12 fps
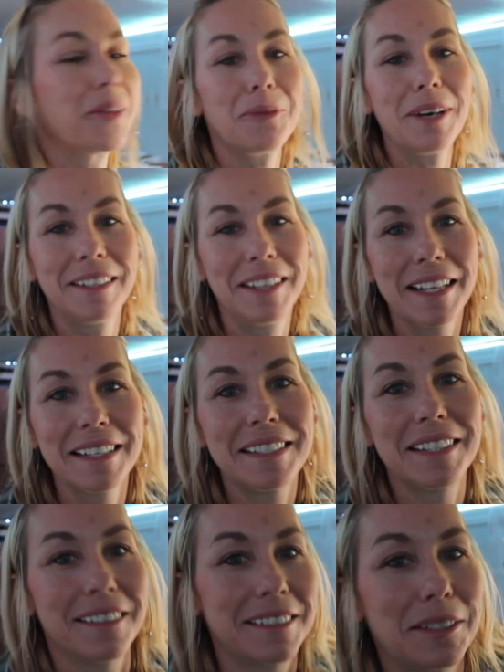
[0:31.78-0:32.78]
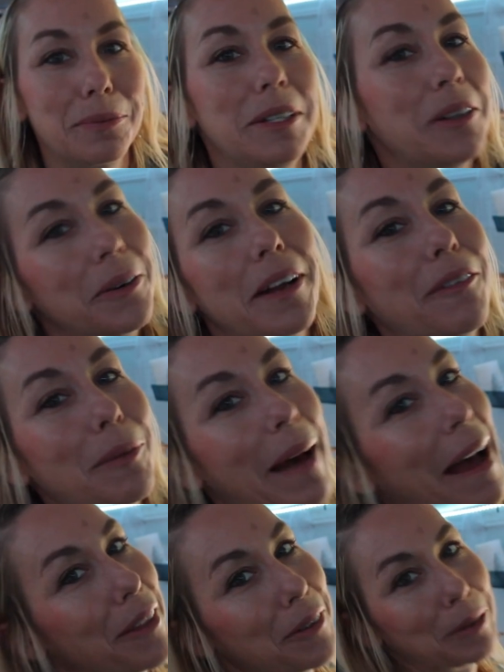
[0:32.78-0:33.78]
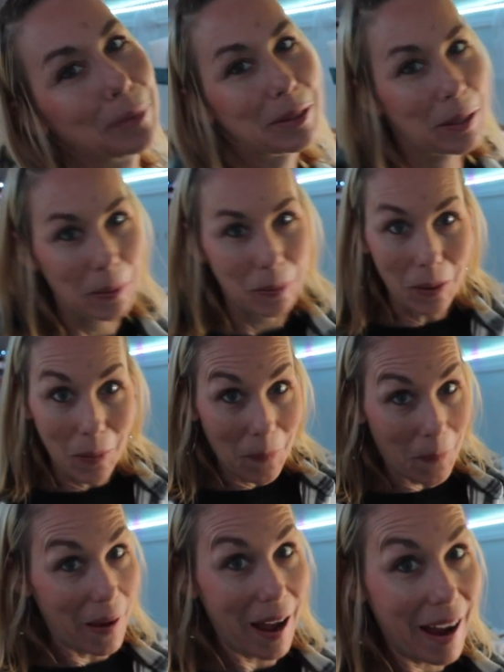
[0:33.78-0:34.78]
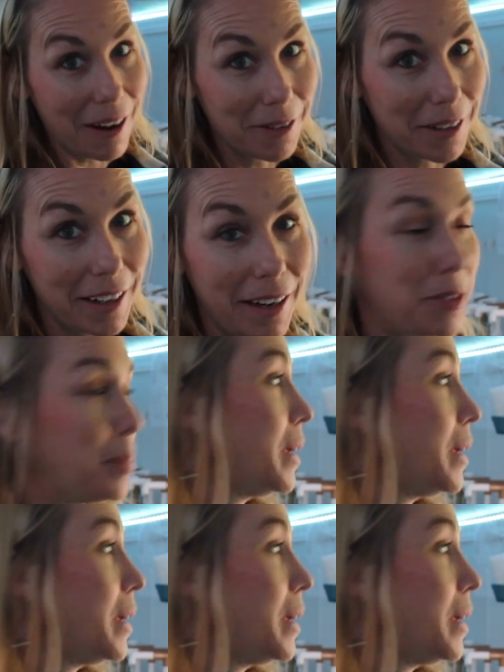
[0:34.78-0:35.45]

the one thing that sucks is we don't have a bathroom, so I really have to